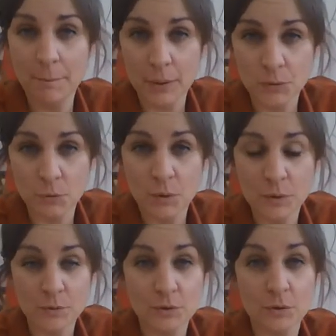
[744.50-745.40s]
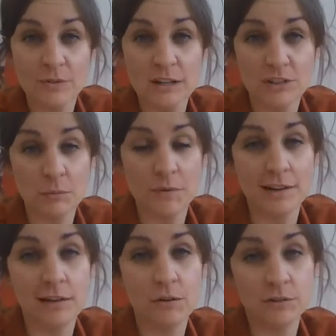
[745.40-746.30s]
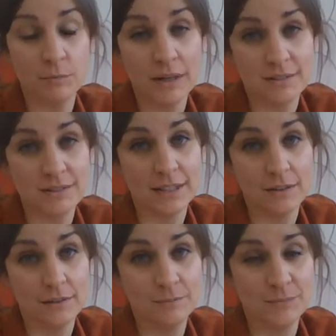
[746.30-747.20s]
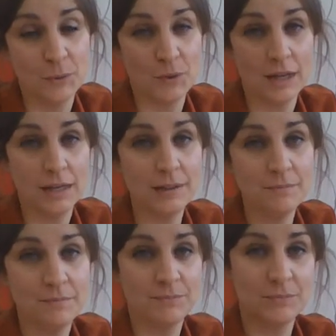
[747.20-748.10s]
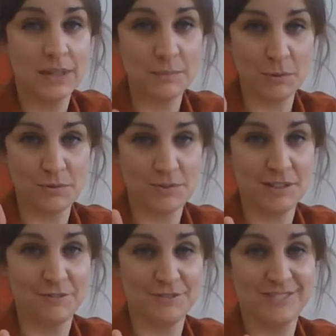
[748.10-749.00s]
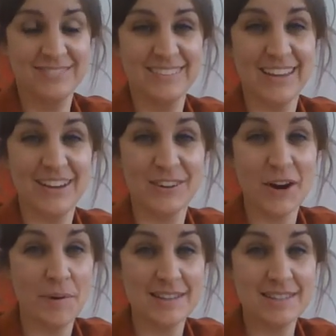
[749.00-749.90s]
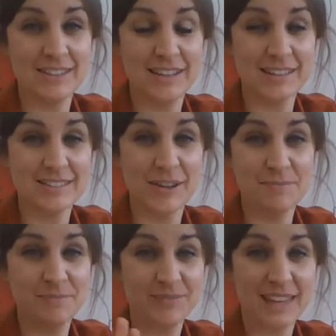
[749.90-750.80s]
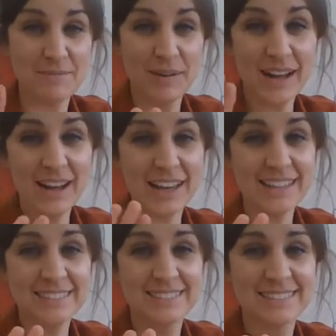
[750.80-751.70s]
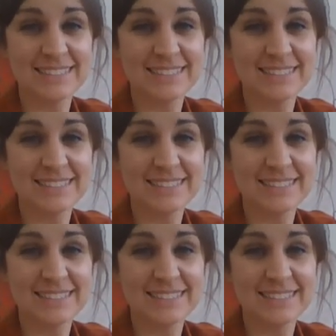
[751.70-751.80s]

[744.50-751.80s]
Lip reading: but you will do eventually when we've had lots of practice together. Okay, keep positive. I can't wait to see you next time. Okay, bye.